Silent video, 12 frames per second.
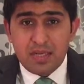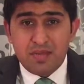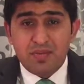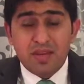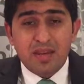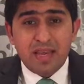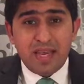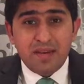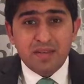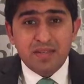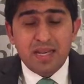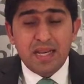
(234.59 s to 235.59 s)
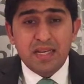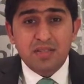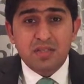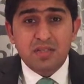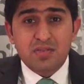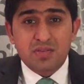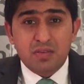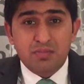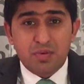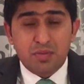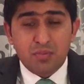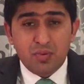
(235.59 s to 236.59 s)
the carrot and stick
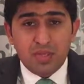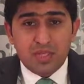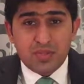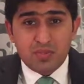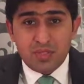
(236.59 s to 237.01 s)
formulas